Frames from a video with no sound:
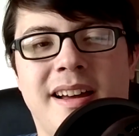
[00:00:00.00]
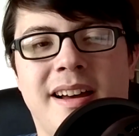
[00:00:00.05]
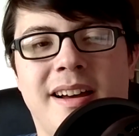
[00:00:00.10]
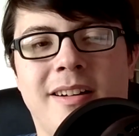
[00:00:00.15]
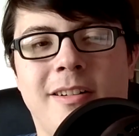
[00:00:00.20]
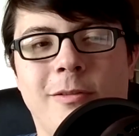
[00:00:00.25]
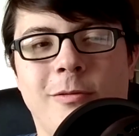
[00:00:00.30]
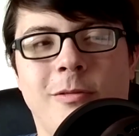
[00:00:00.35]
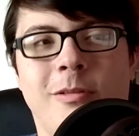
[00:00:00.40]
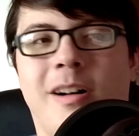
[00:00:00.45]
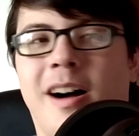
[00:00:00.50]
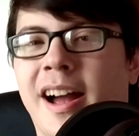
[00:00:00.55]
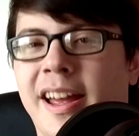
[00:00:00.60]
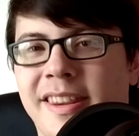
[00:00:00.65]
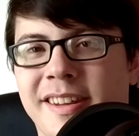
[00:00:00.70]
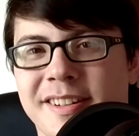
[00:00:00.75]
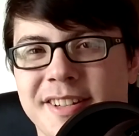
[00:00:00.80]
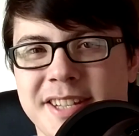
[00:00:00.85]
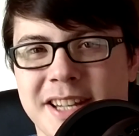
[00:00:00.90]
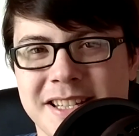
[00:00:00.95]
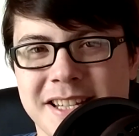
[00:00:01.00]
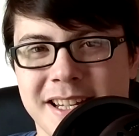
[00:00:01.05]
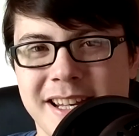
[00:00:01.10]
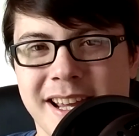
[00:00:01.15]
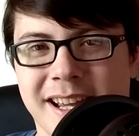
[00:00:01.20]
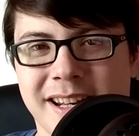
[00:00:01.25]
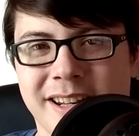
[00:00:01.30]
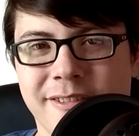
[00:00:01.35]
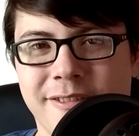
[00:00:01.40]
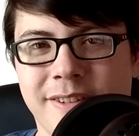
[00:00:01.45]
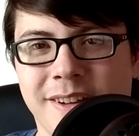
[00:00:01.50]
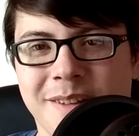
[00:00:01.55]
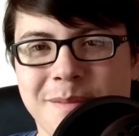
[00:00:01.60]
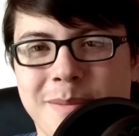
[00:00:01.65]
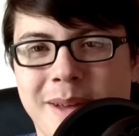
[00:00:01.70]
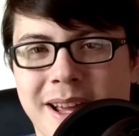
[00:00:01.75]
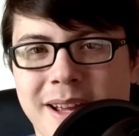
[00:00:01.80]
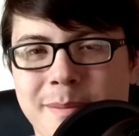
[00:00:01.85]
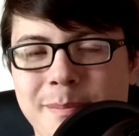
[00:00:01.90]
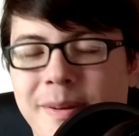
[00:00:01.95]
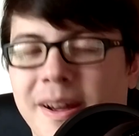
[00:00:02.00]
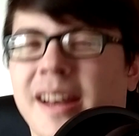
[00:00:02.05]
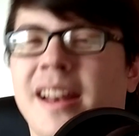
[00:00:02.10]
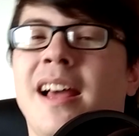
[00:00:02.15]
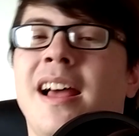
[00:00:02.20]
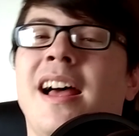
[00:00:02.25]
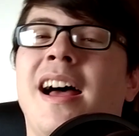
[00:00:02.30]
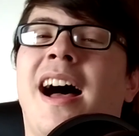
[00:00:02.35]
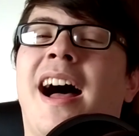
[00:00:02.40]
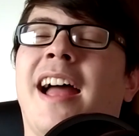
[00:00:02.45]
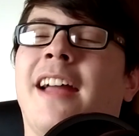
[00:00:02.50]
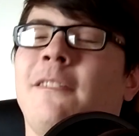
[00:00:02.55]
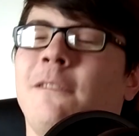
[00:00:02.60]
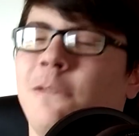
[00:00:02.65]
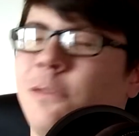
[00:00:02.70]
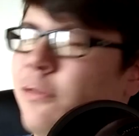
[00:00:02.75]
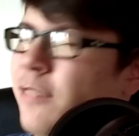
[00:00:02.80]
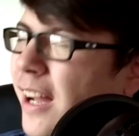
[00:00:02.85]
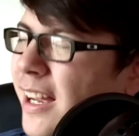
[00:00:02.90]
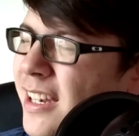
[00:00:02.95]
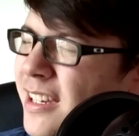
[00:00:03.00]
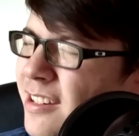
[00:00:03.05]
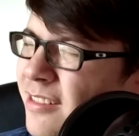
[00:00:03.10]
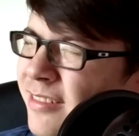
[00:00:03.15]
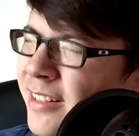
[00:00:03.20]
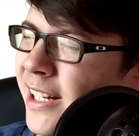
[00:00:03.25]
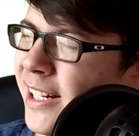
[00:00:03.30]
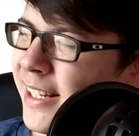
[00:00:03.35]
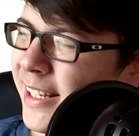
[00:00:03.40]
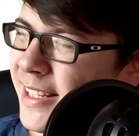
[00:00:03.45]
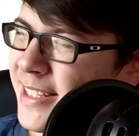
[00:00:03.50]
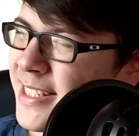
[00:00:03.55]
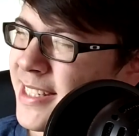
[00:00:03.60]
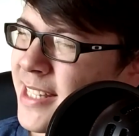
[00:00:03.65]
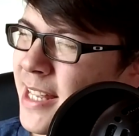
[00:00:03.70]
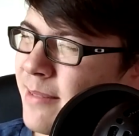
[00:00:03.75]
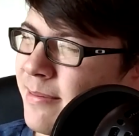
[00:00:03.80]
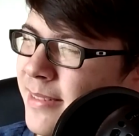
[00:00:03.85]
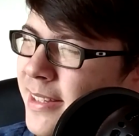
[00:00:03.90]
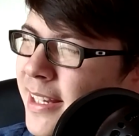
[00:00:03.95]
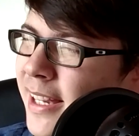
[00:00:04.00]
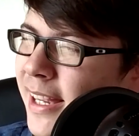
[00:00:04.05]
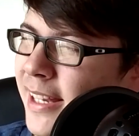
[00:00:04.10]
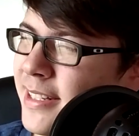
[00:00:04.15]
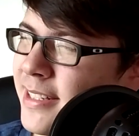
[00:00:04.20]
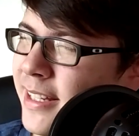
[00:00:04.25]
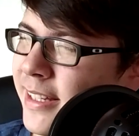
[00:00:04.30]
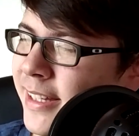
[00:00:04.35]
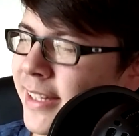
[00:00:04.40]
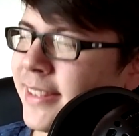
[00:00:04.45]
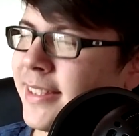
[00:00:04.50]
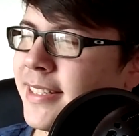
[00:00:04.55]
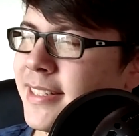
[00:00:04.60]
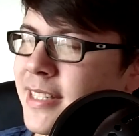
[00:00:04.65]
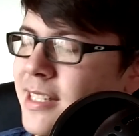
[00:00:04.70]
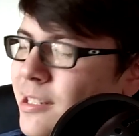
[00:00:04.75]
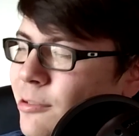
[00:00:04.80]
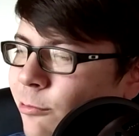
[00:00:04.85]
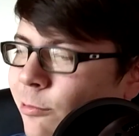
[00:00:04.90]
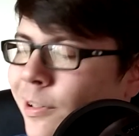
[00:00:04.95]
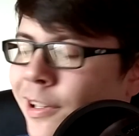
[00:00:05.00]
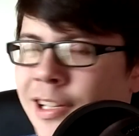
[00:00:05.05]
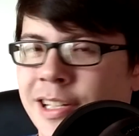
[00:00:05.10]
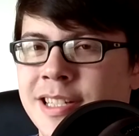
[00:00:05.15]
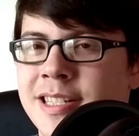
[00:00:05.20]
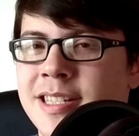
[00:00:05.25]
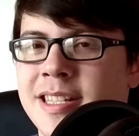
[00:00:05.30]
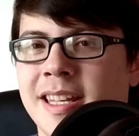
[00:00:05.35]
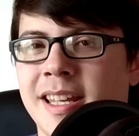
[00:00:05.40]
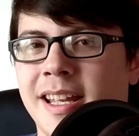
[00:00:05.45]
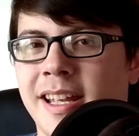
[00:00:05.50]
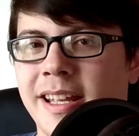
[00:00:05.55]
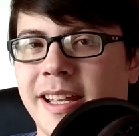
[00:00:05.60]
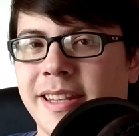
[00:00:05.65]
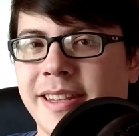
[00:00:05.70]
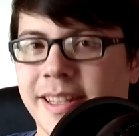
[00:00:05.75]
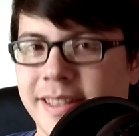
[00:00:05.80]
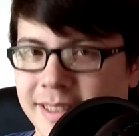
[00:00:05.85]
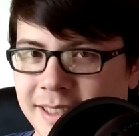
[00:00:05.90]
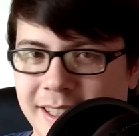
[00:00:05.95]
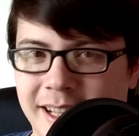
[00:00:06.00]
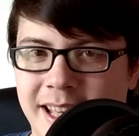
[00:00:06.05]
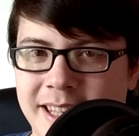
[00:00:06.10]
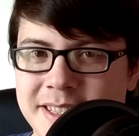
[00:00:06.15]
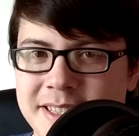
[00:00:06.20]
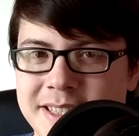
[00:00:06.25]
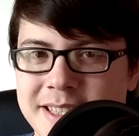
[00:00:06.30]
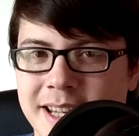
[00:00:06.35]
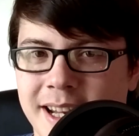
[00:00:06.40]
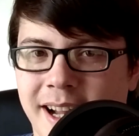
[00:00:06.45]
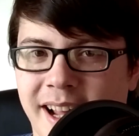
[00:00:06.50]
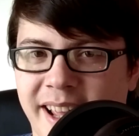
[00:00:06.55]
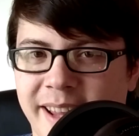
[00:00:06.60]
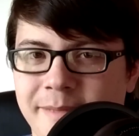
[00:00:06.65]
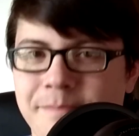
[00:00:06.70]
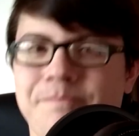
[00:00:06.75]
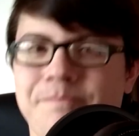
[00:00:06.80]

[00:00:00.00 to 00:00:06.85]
why there's such a negative feedback, but I do not accept the idea that this is worse than The Last Jedi.